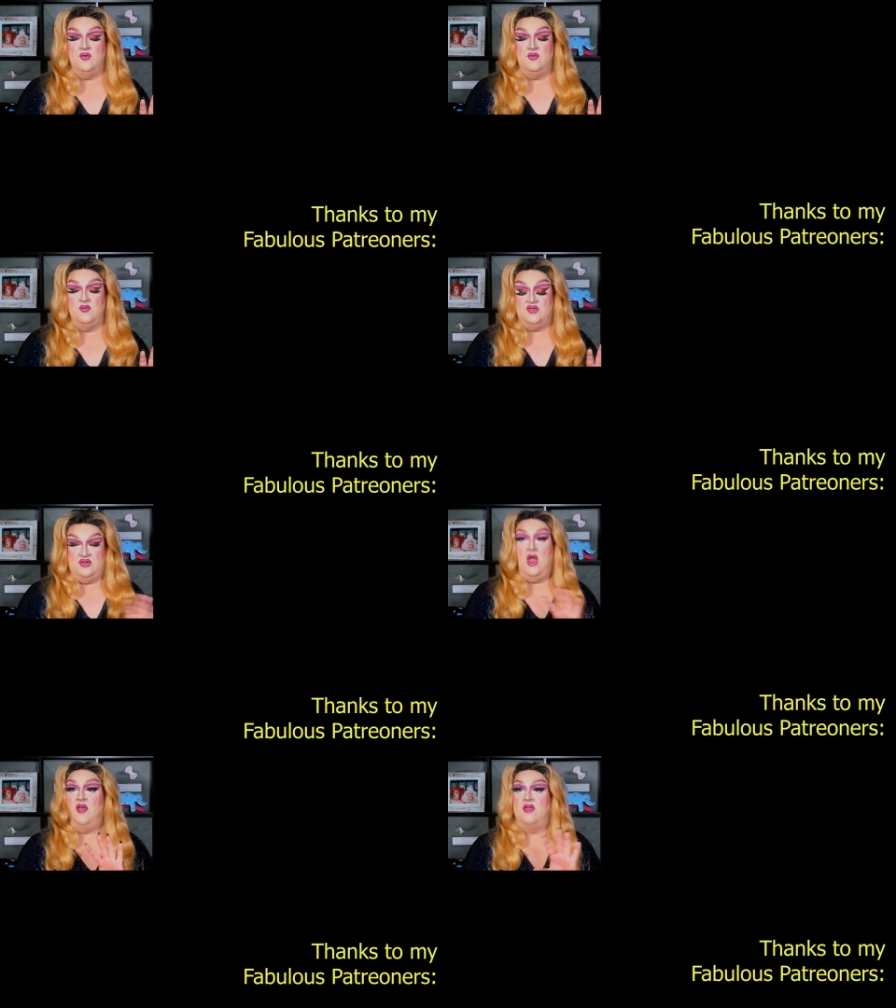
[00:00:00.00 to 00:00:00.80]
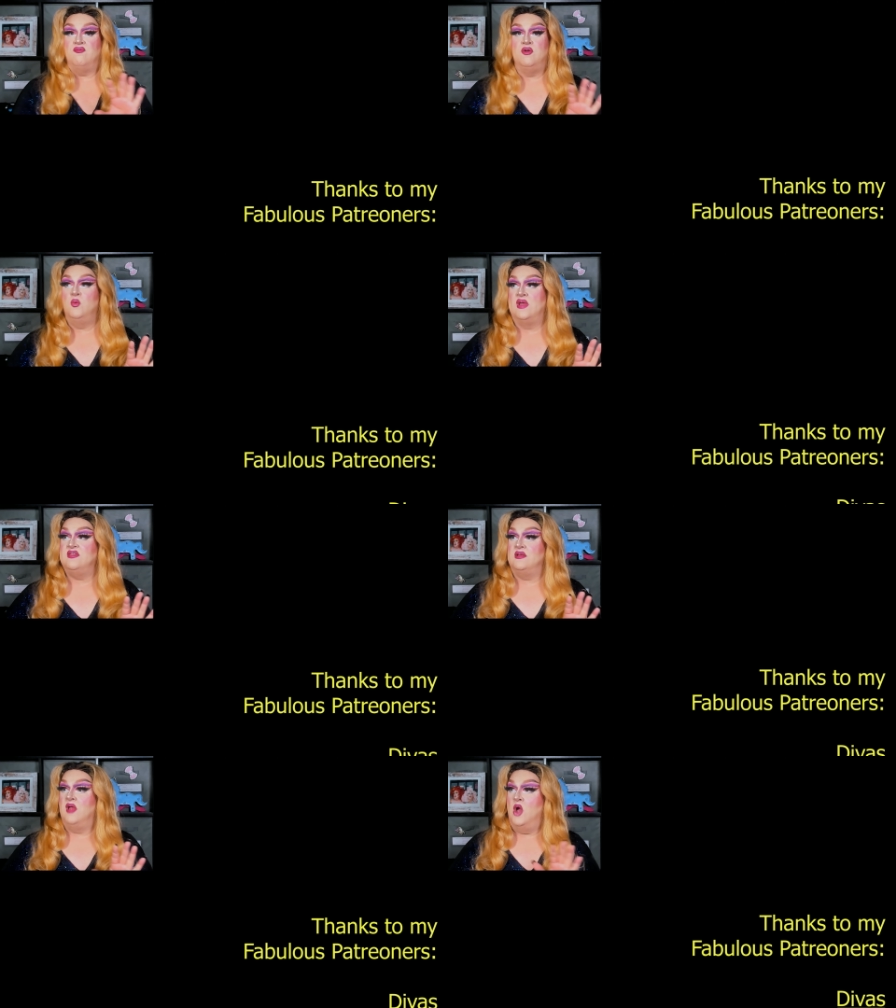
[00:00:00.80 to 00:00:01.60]
saw that Rue
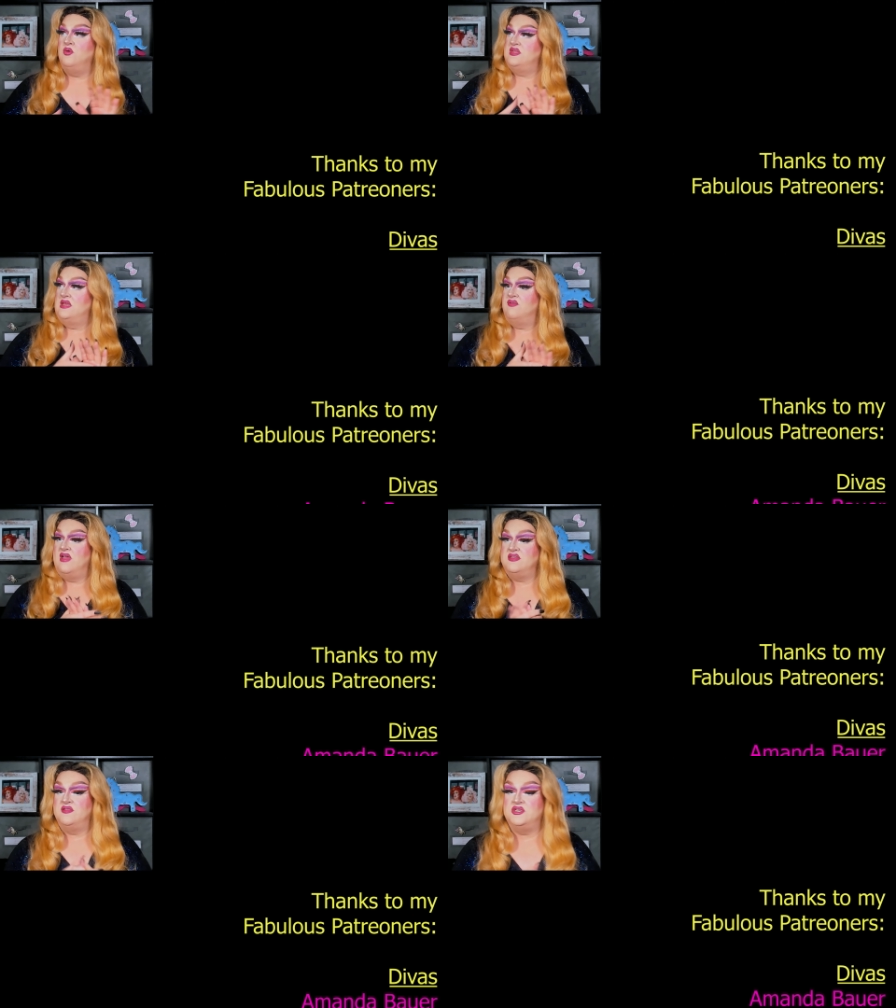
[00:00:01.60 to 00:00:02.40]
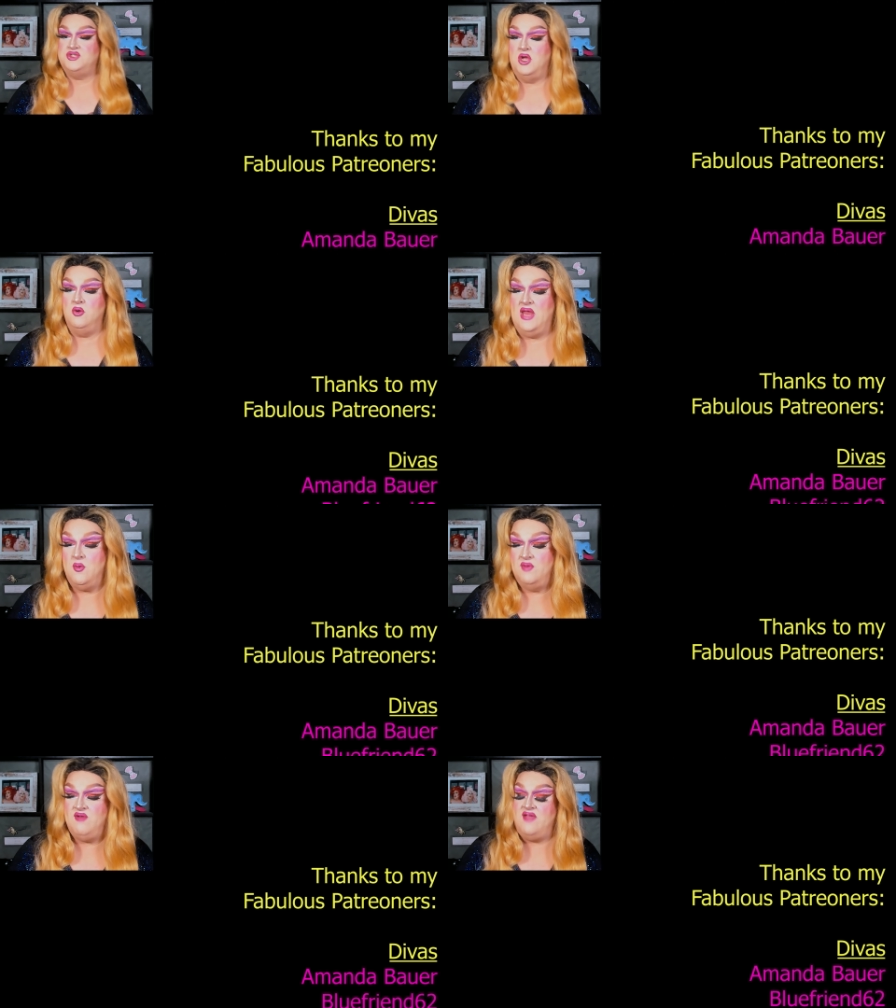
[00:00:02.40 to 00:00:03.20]
wasn't hosting the rest of the show, like
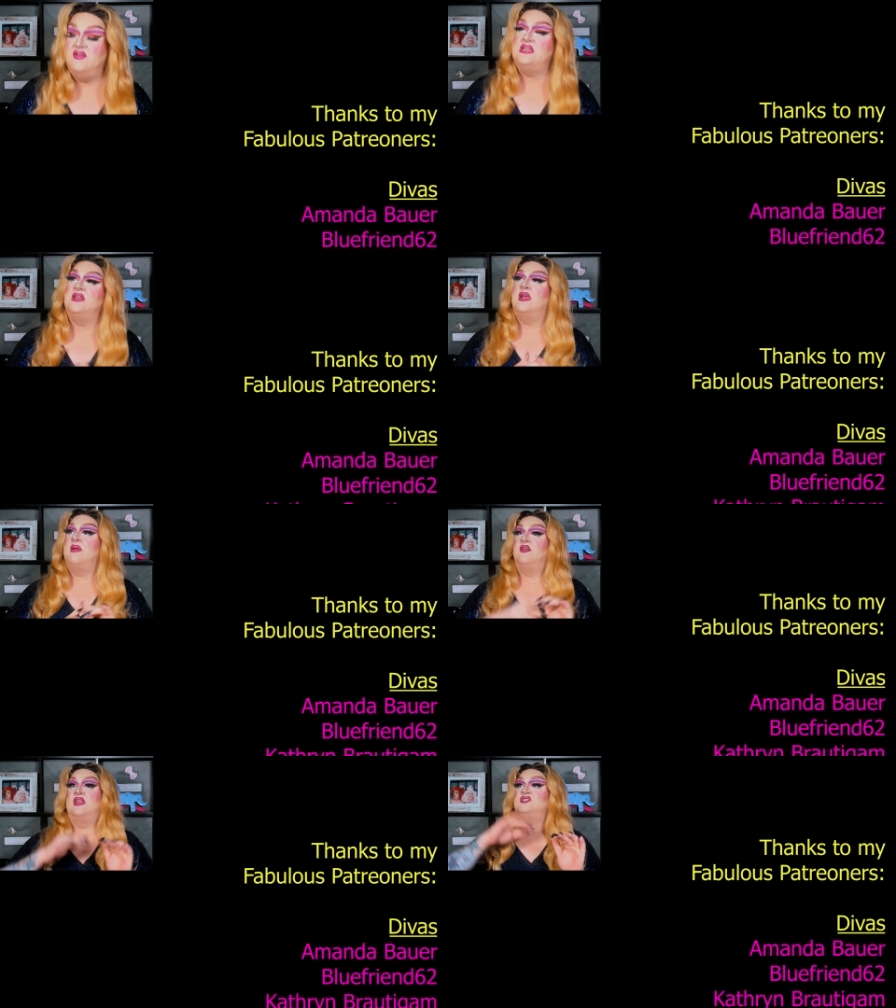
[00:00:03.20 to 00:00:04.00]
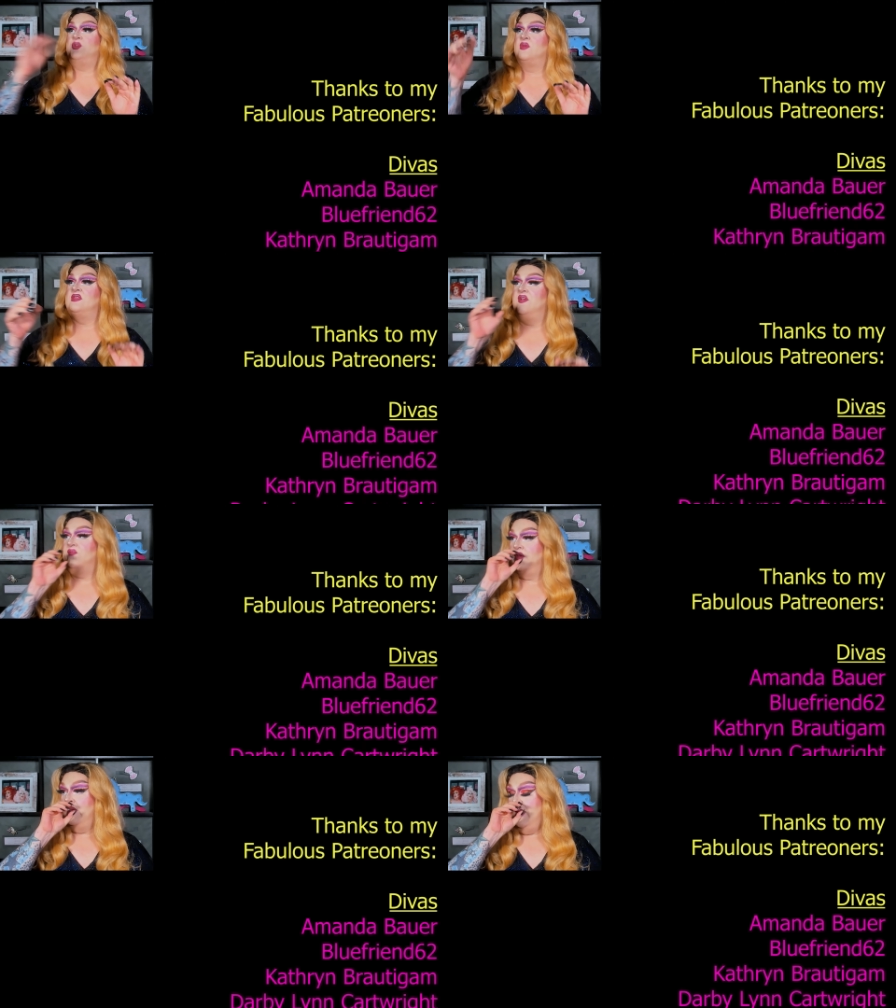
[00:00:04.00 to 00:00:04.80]
when Raven didn't come out and then she wasn't there
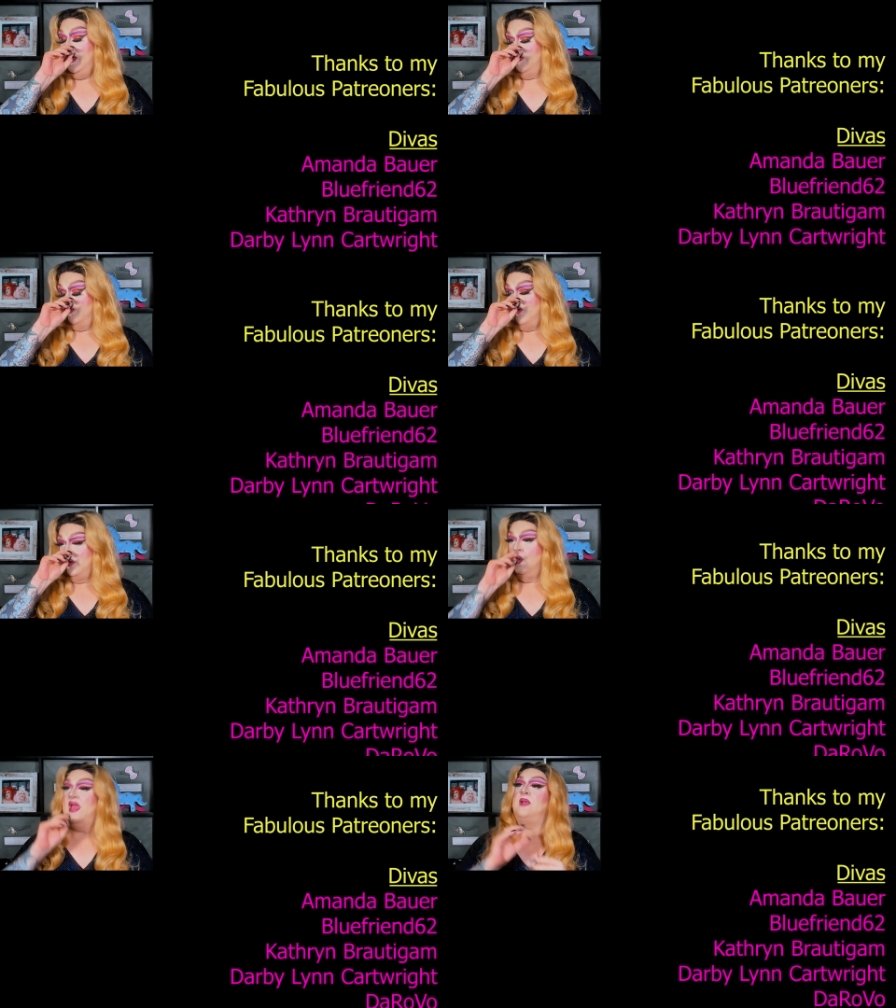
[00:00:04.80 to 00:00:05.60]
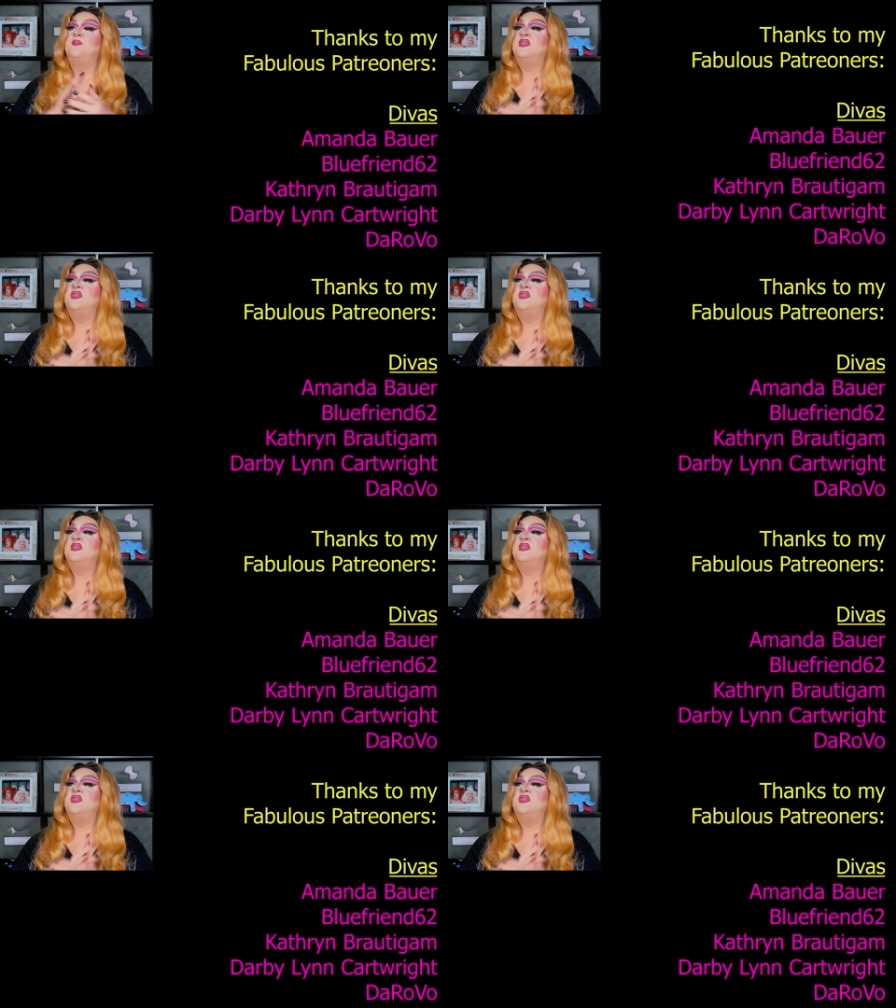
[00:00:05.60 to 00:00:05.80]
for the runway,